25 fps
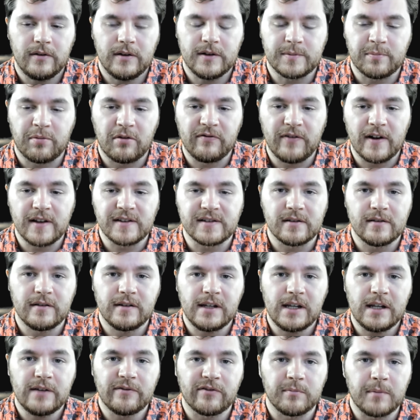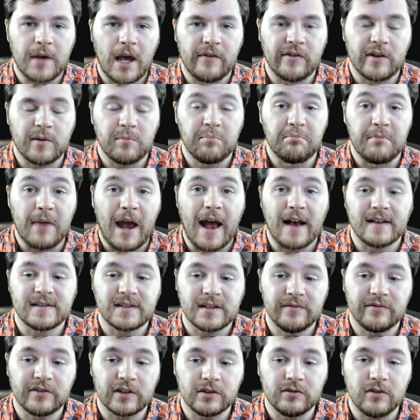this prevents a need from having
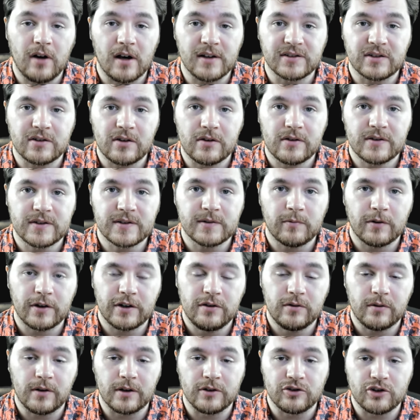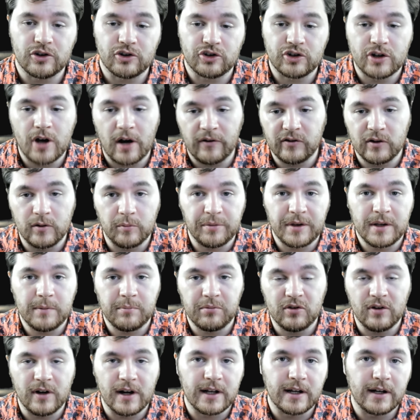massive clusters where you can just shuffle
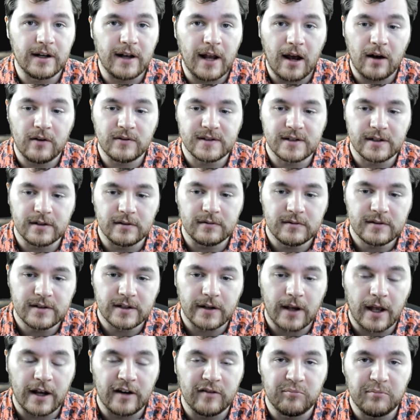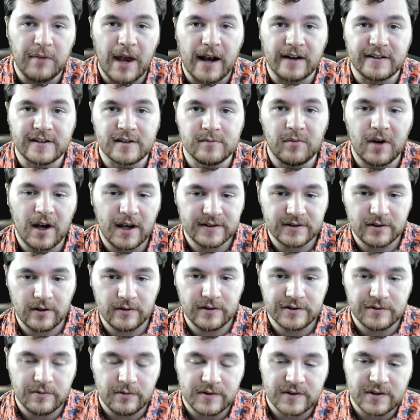people in and out to kind of maximize
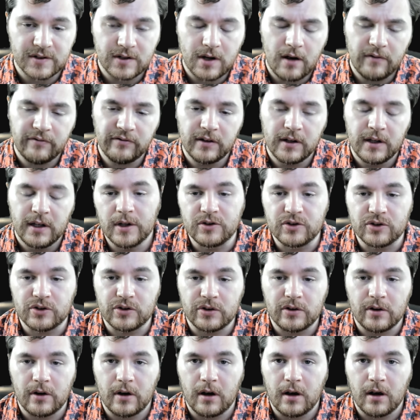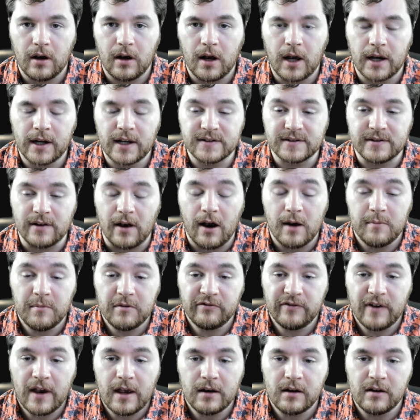all this sort of stuff, which I guess I'm
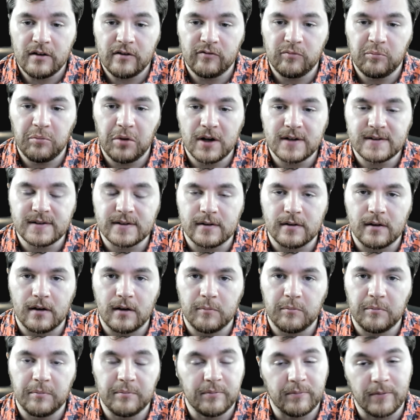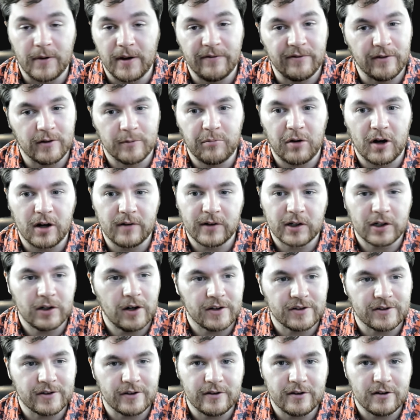a fan of, but if you're part of a
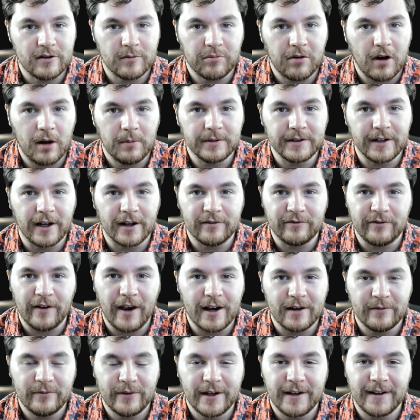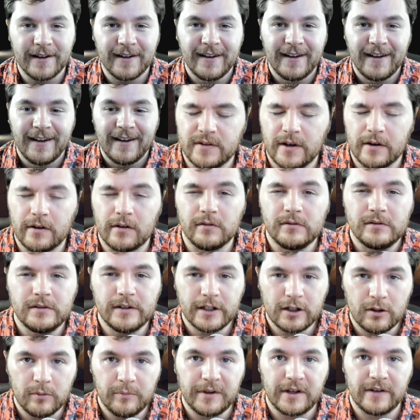cluster, you're probably not a fan of it. Done a
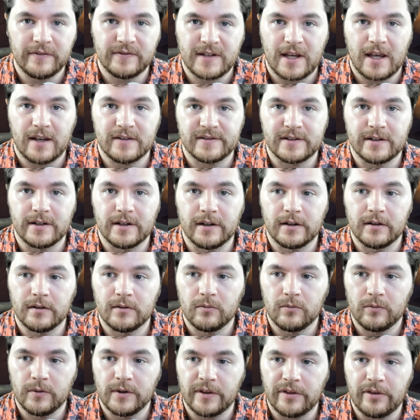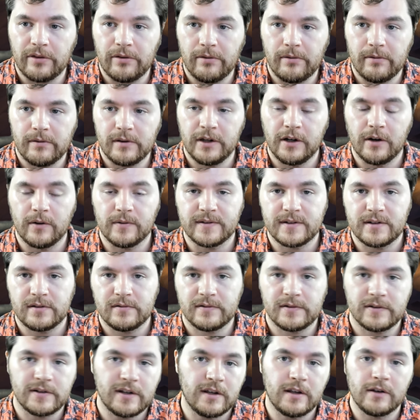little bit of testing with, you know,
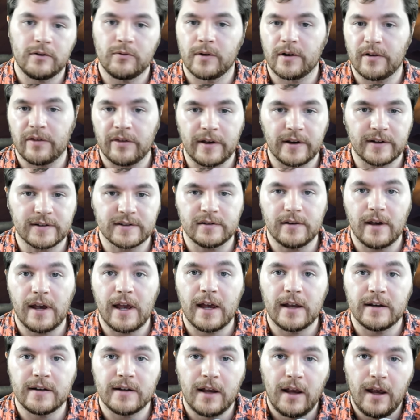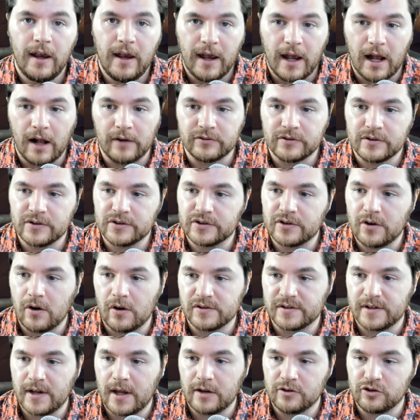seeing where things land after the
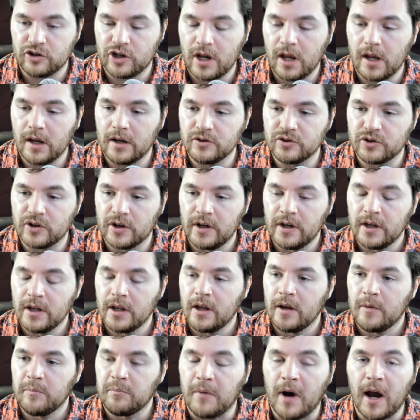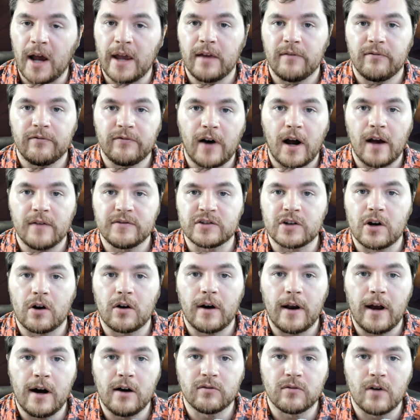star stat change. My
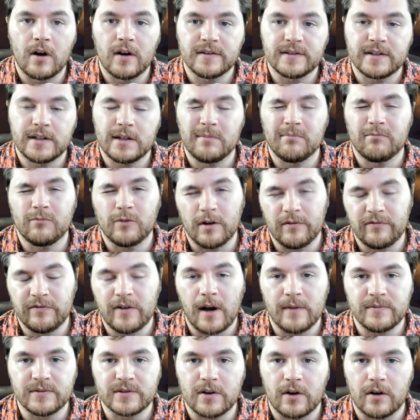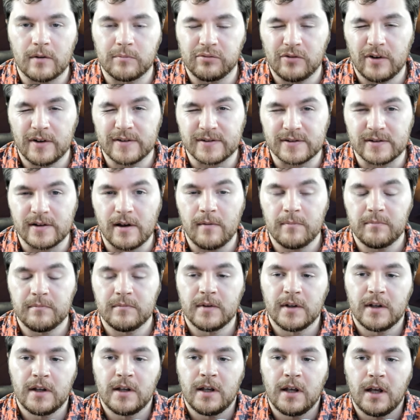5-star Elrond team, well, 5-star plus
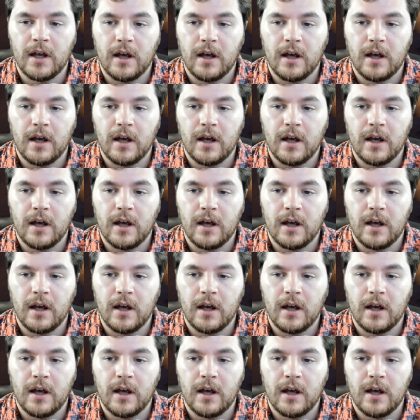some,